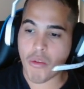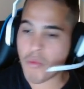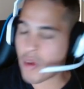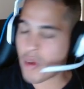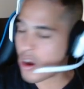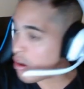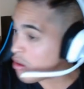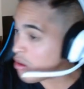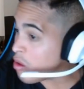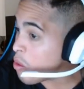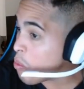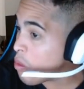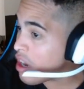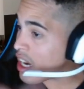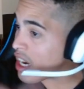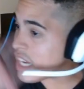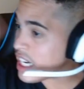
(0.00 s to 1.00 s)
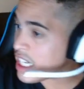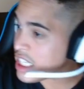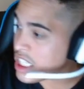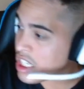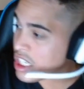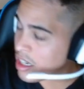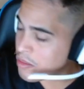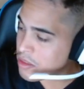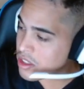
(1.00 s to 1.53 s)
well, we're going to
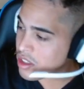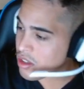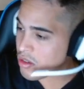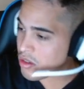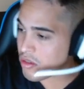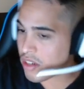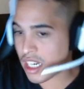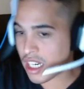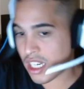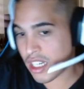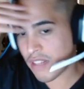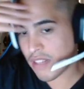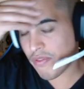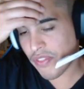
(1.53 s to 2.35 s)
jump to